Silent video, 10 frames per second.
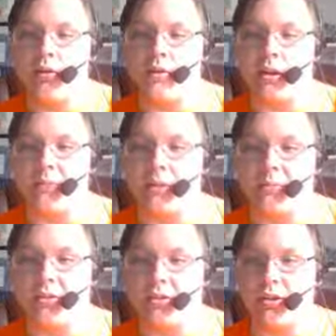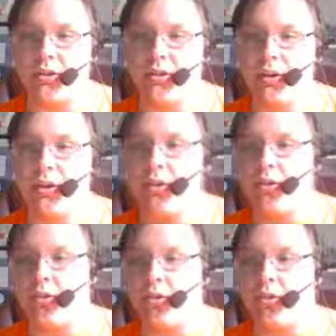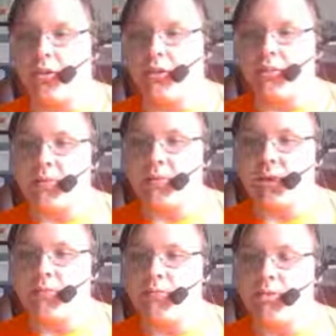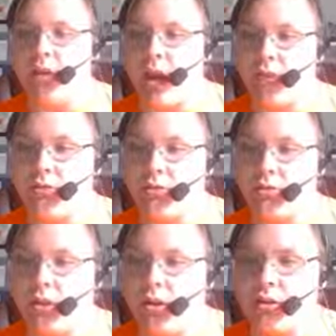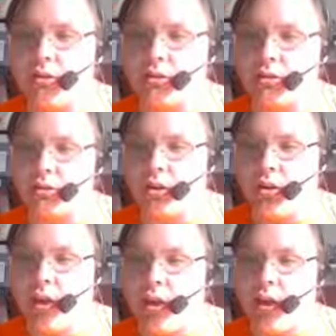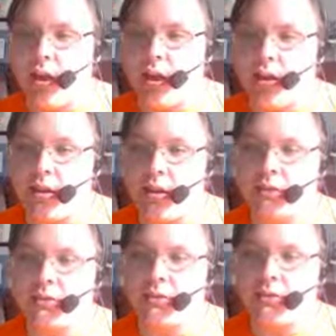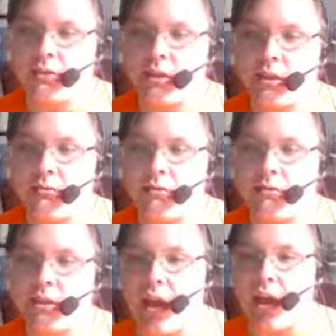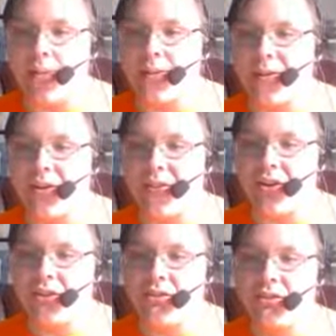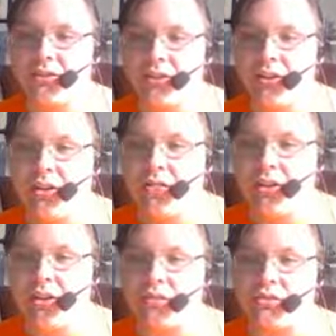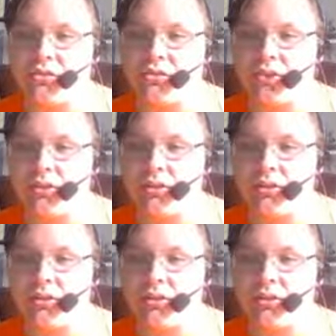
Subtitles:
a possibility. The clock must have been empty after she heard it. And that is exactly what happened, Your Honor. Well, Mr. Wright,